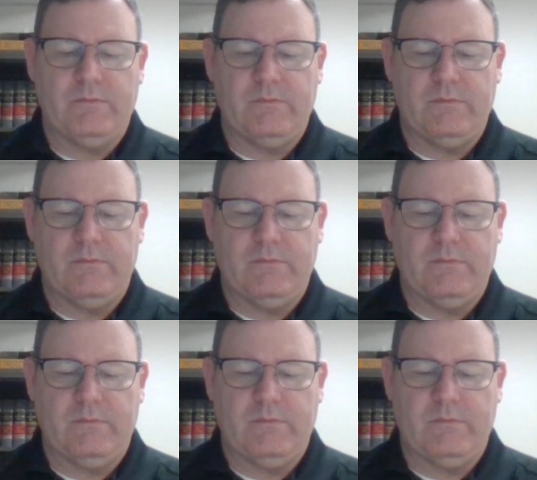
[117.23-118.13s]

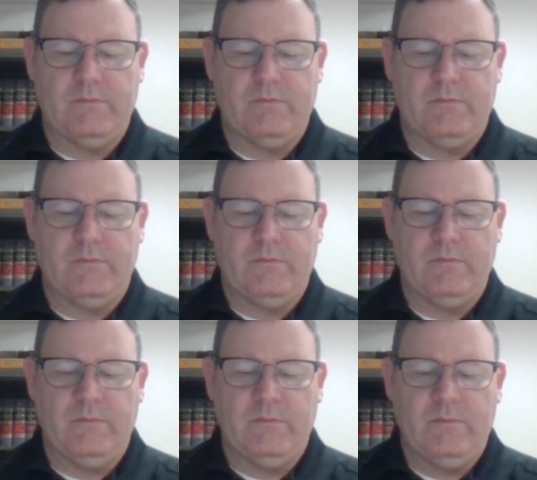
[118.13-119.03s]

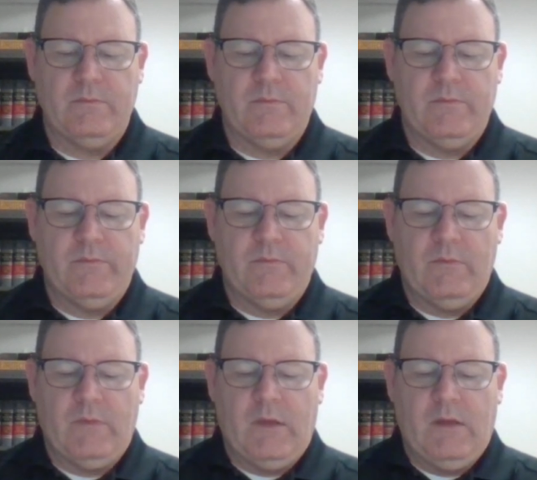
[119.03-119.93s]

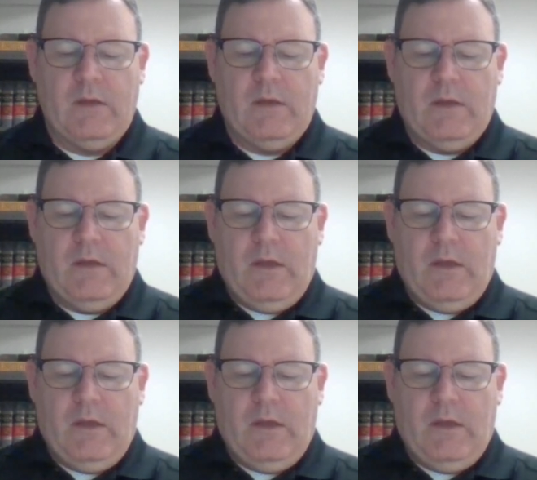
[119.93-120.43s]
Nothing is said.